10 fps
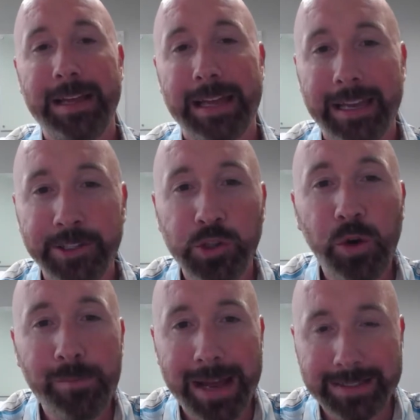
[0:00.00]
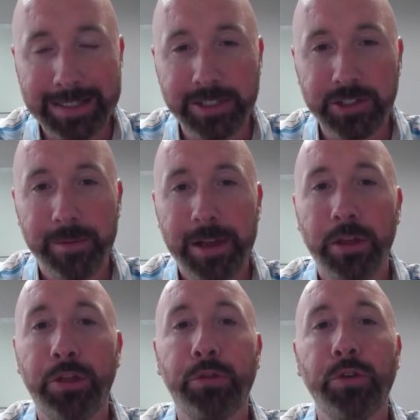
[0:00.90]
into a message
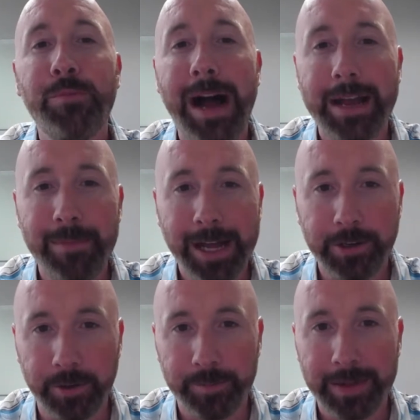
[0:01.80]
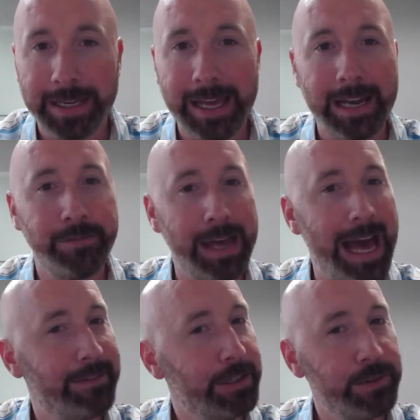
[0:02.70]
through My Emmanuel. Again, if you
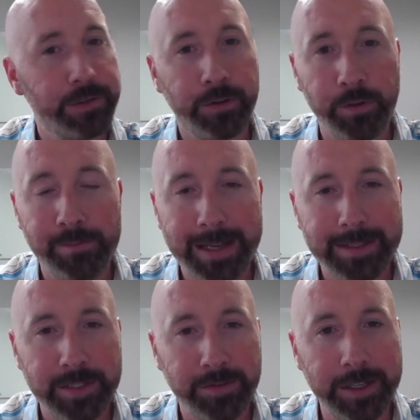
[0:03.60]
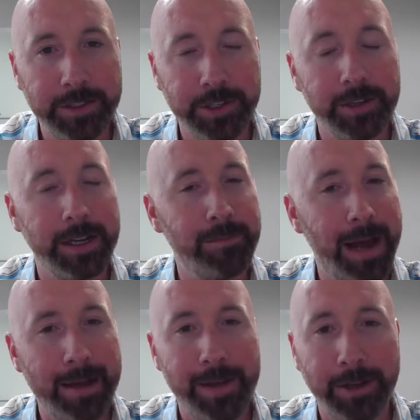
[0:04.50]
haven't used the group message feature in
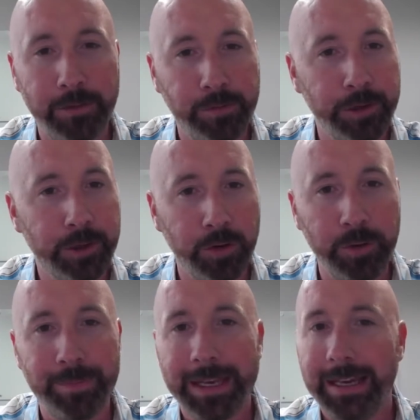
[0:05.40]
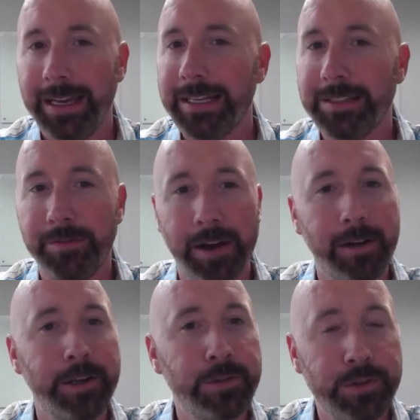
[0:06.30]
My Emmanuel for your group, it's a
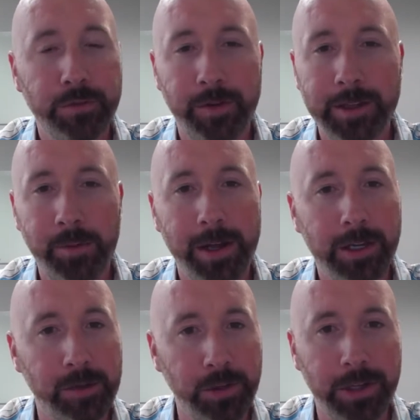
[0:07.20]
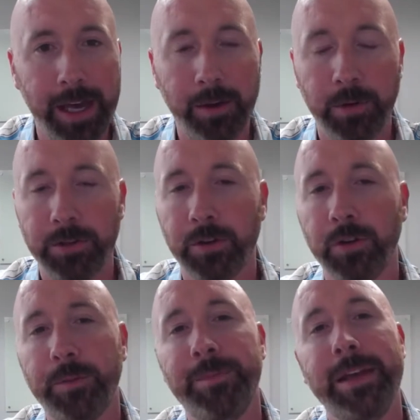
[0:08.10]
very user-friendly way to communicate with your
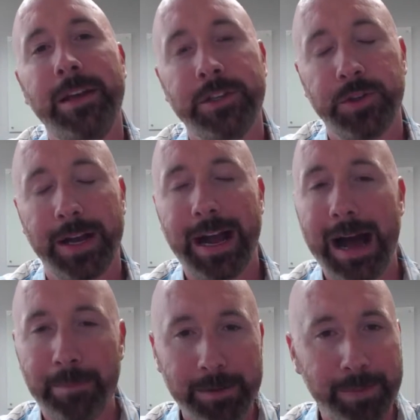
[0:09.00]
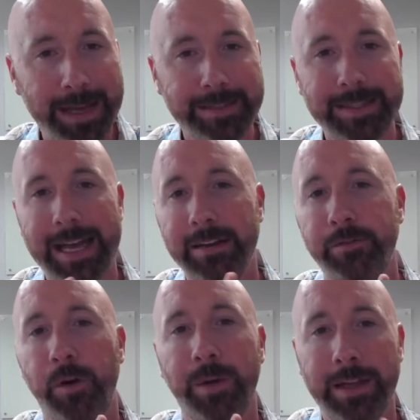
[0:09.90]
group. So I copied and pasted that
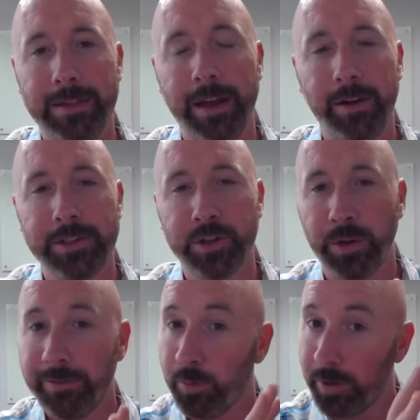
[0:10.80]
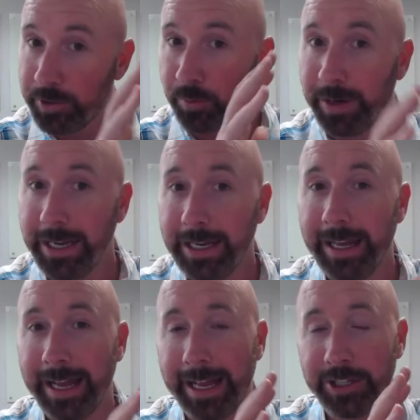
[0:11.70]
info in there and told everyone to read
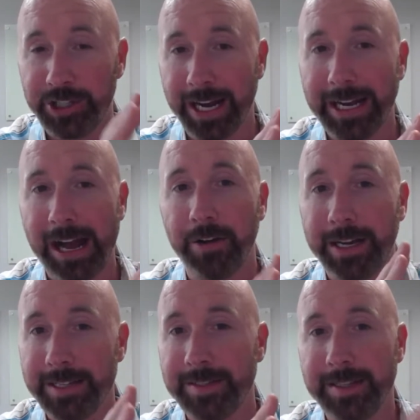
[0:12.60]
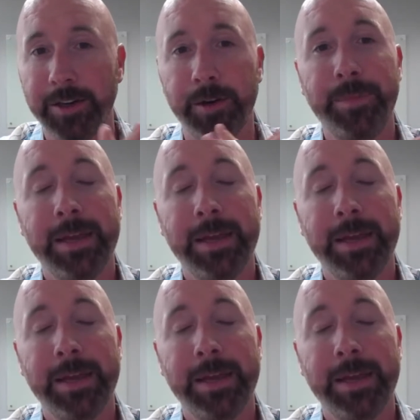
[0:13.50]
and check it out and consider